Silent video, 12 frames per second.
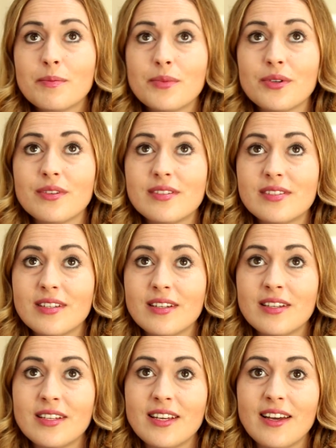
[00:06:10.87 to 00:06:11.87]
But
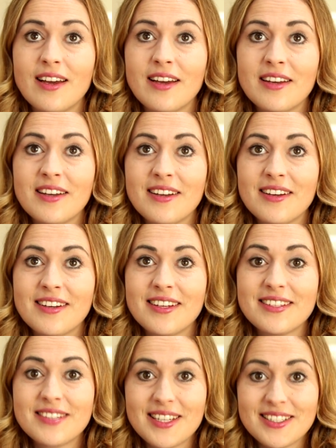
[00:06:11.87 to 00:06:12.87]
yeah, it's